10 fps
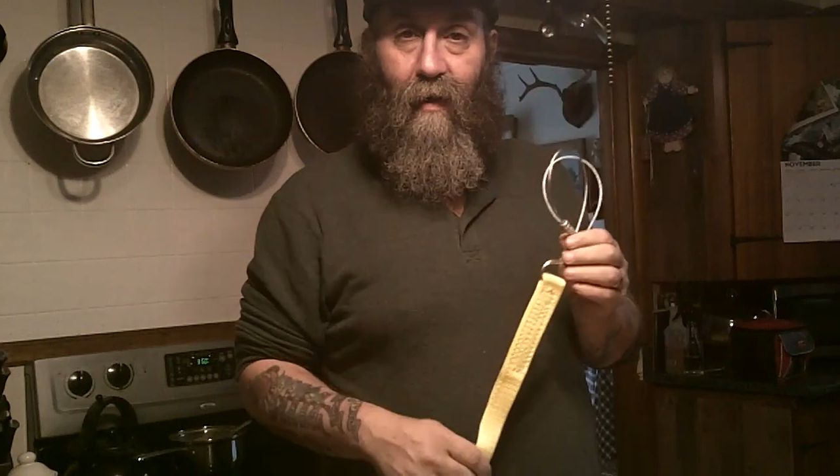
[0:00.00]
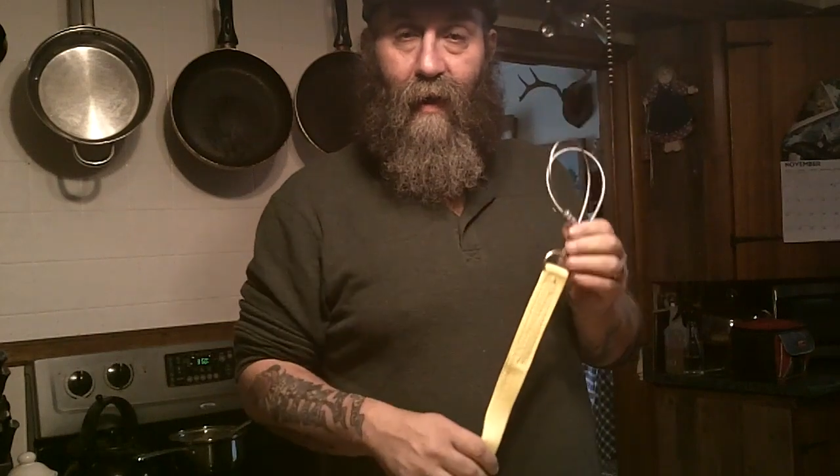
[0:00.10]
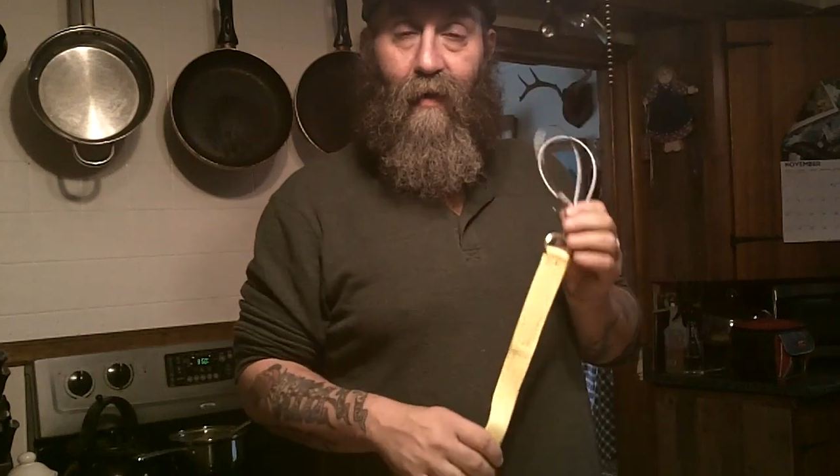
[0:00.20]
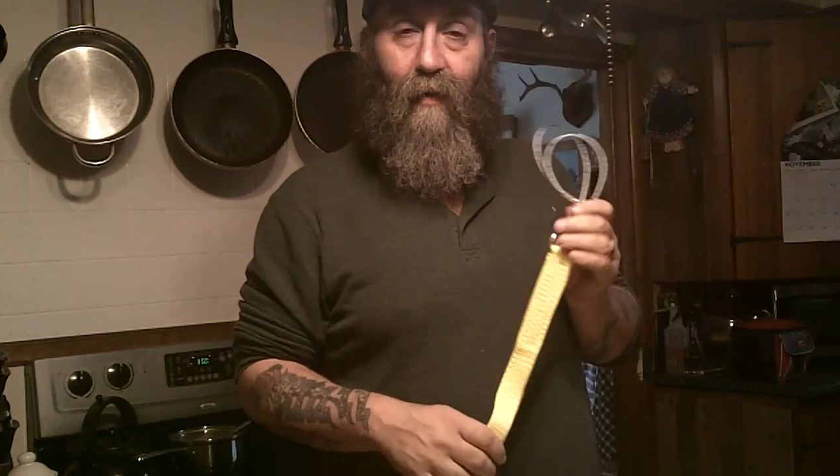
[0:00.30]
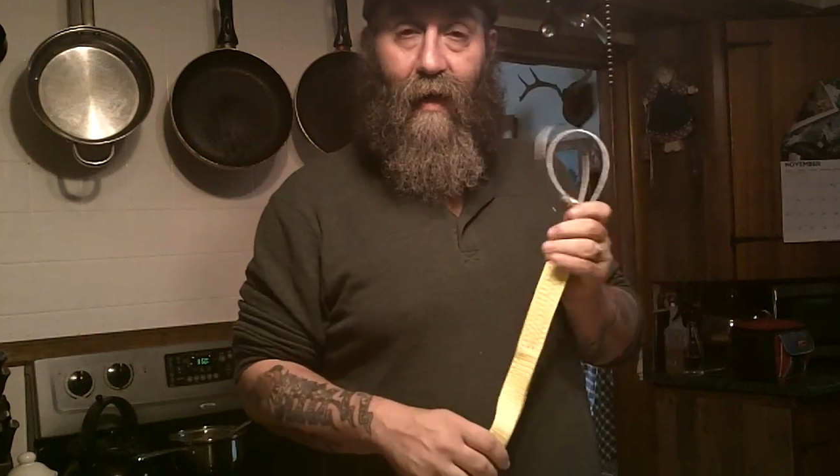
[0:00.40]

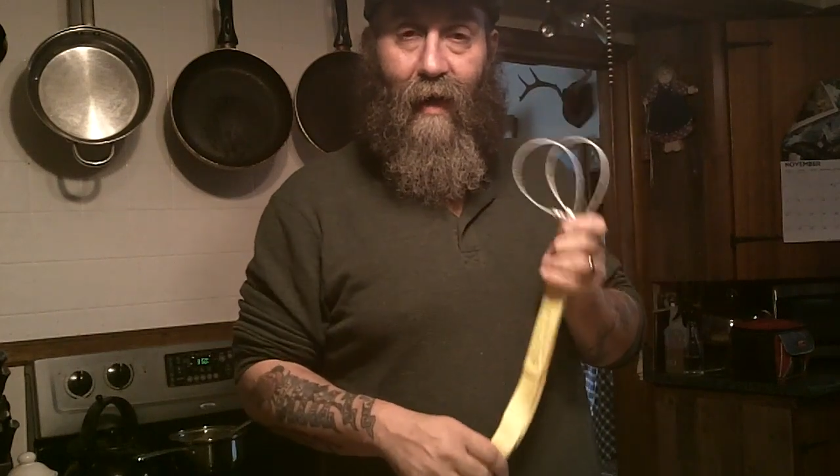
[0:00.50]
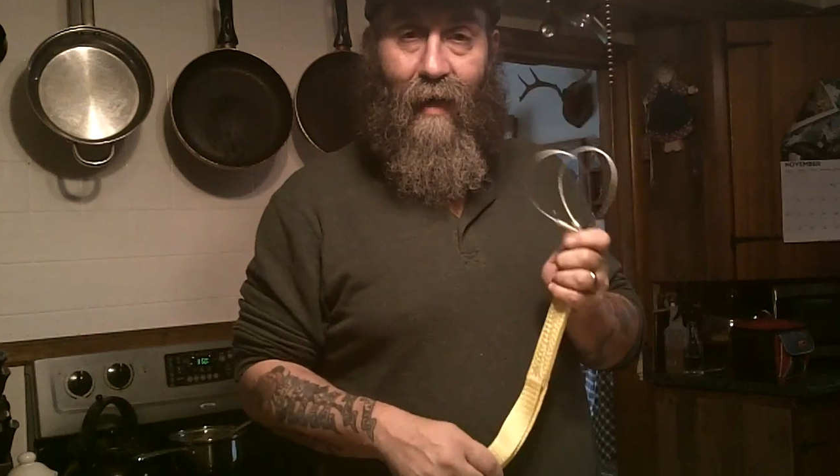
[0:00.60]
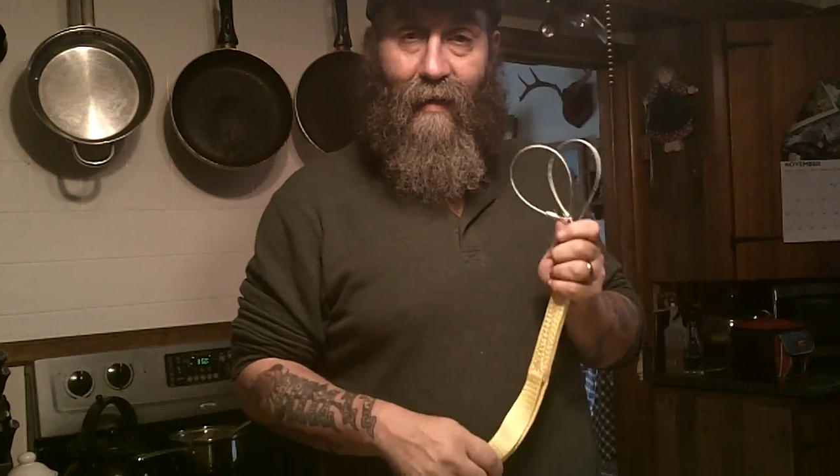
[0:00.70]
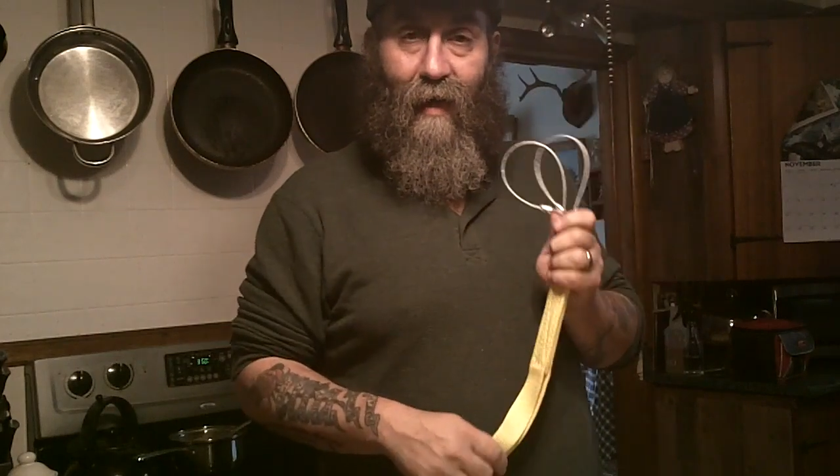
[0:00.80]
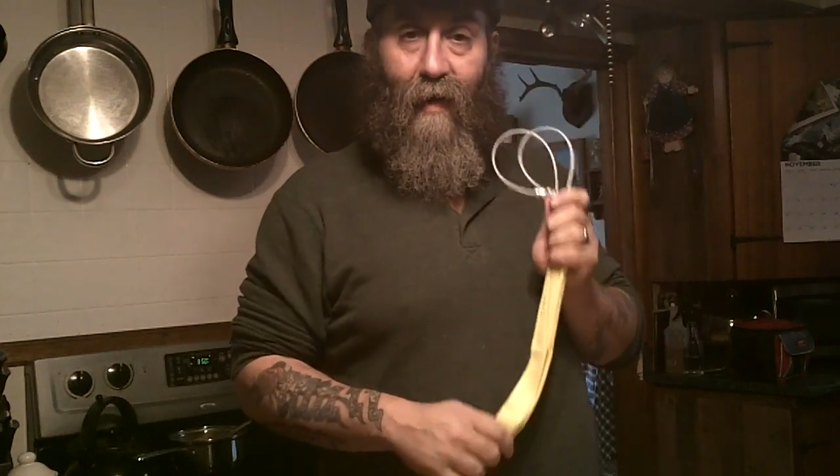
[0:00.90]
and you can
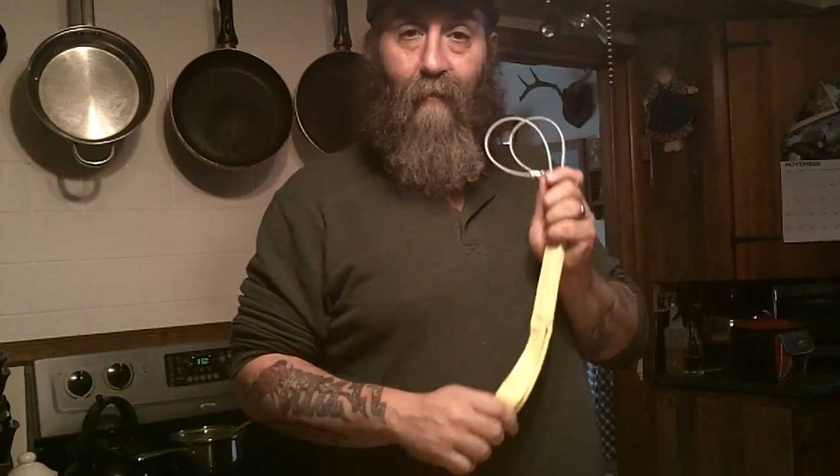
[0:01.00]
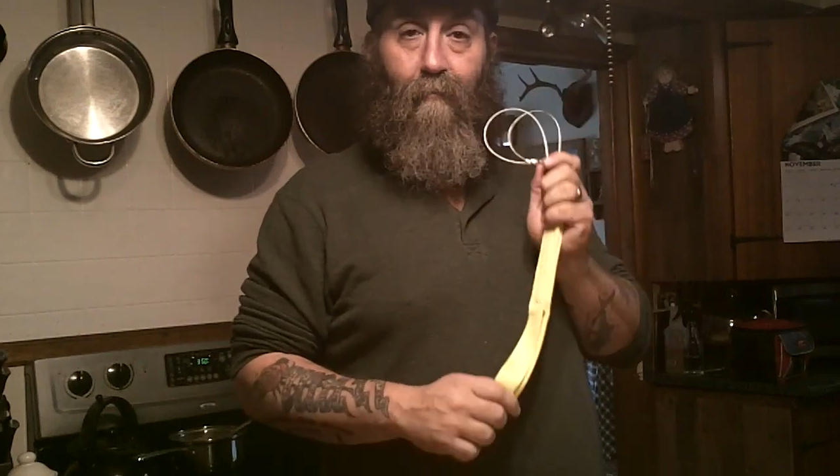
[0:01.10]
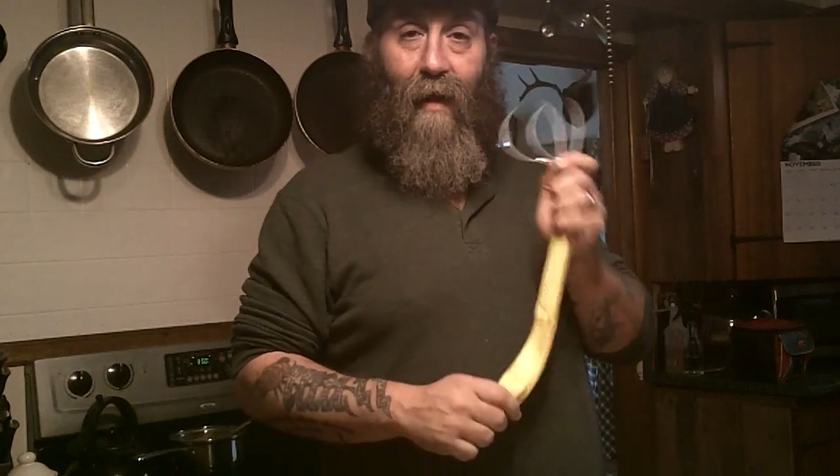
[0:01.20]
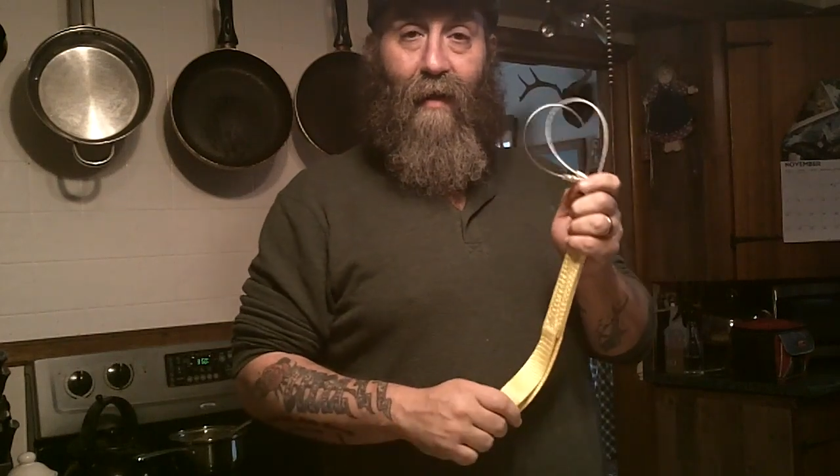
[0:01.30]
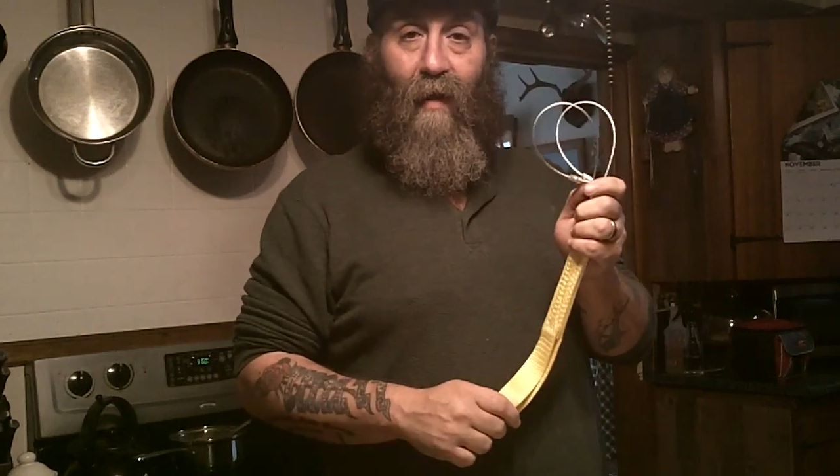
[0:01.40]
contact
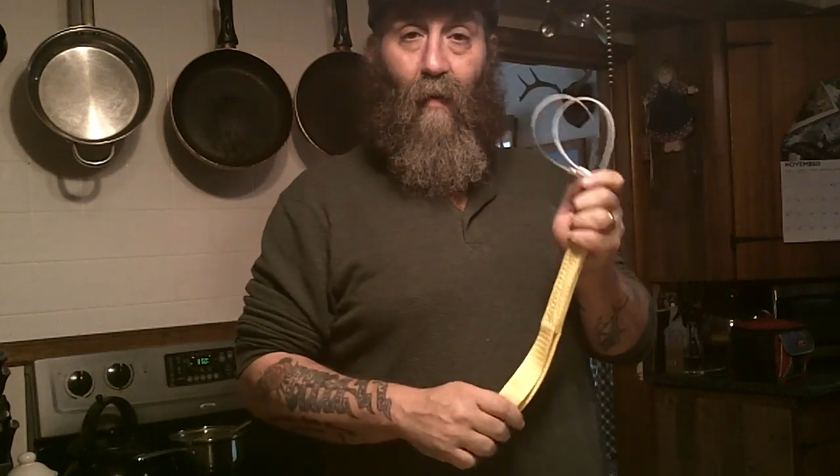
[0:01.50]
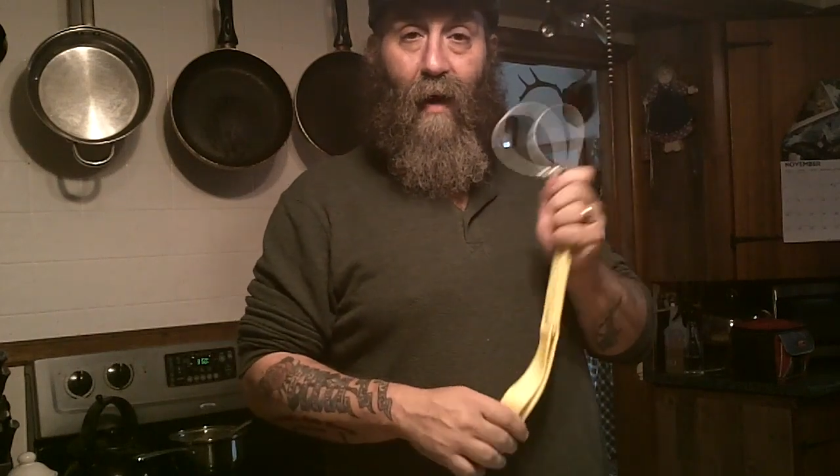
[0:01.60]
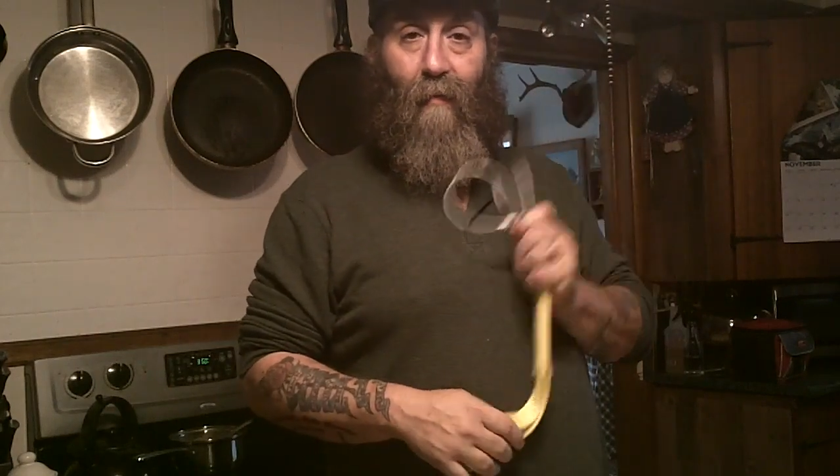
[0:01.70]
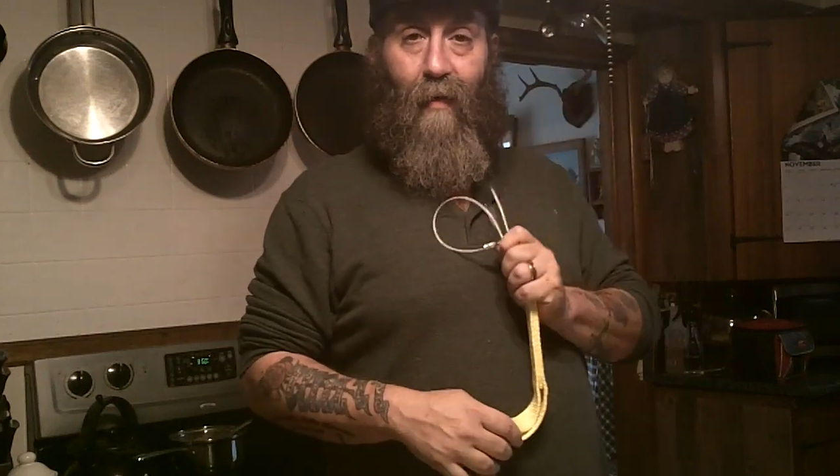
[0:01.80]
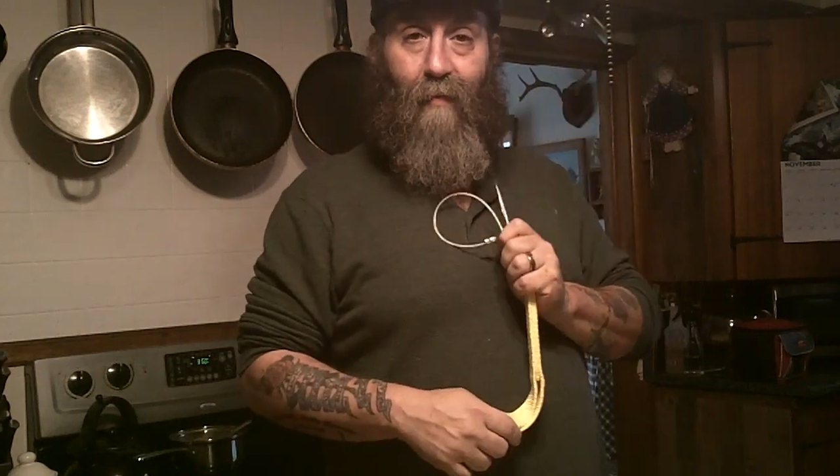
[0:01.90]
Randy Webb.